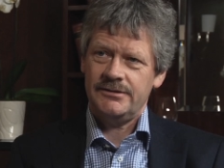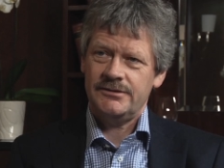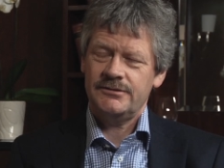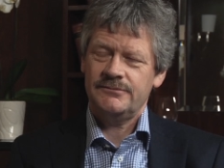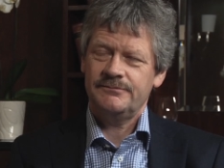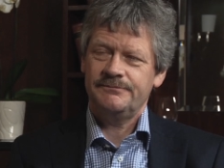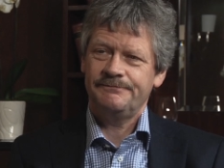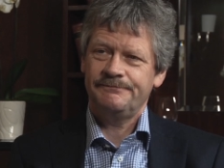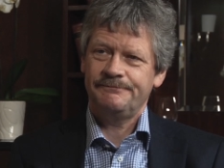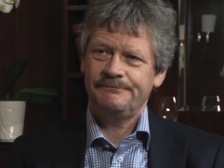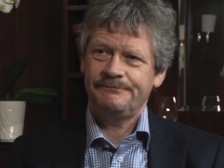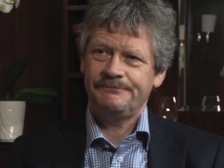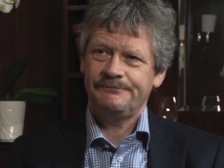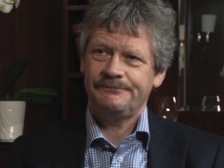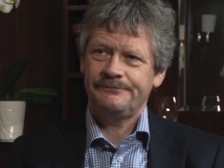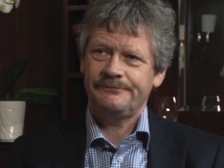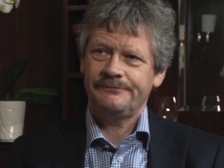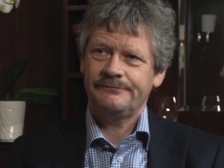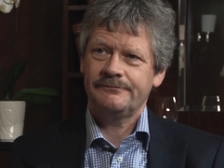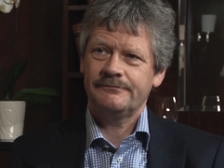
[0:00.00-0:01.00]
in different
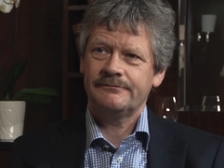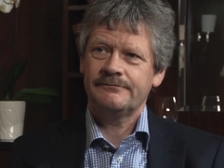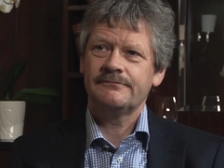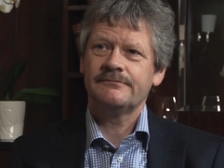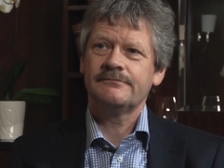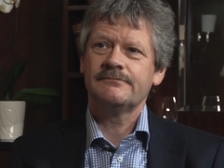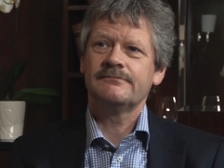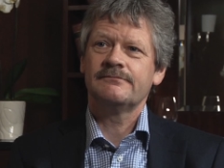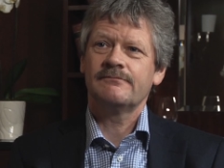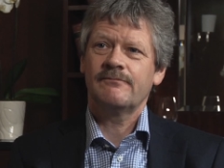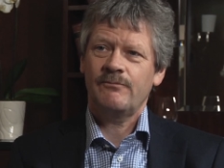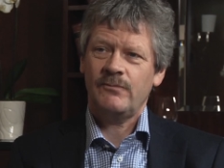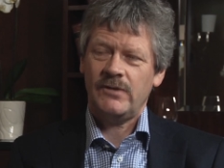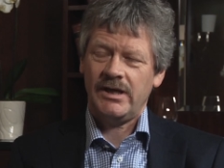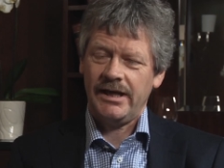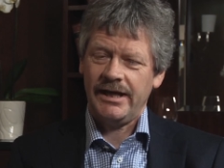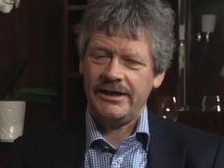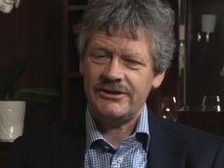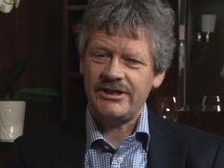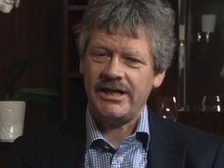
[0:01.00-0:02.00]
ways.
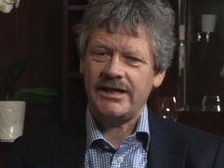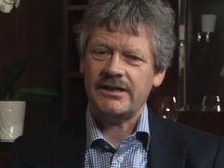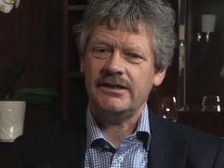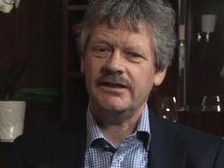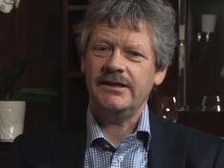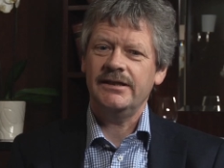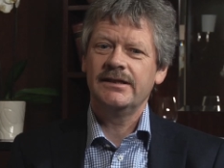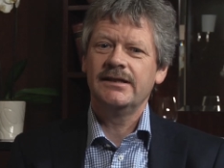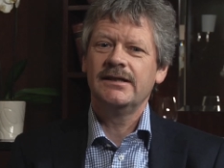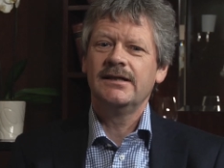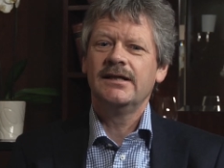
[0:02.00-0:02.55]
Exactly.